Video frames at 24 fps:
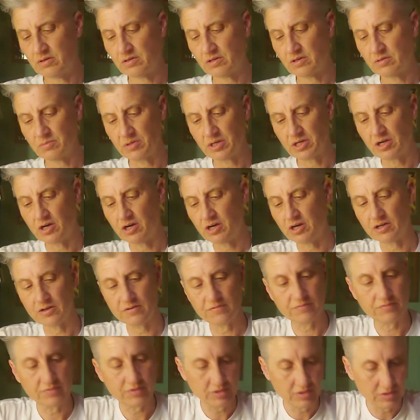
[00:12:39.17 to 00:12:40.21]
Could be card
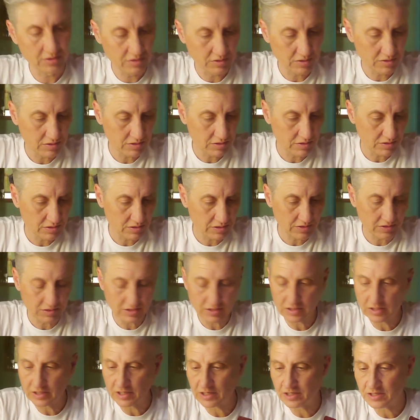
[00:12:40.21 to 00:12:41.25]
of. And
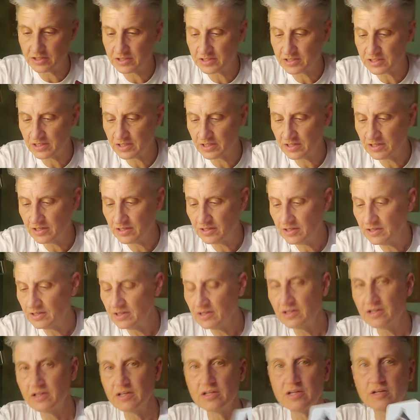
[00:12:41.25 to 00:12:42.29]
then there's
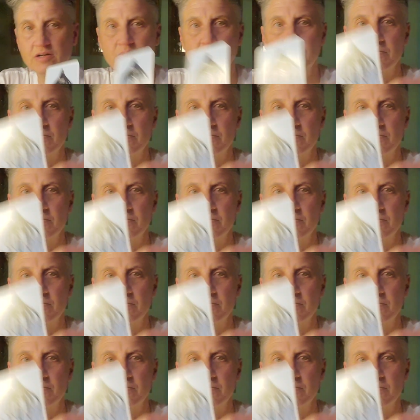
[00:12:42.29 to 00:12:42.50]
your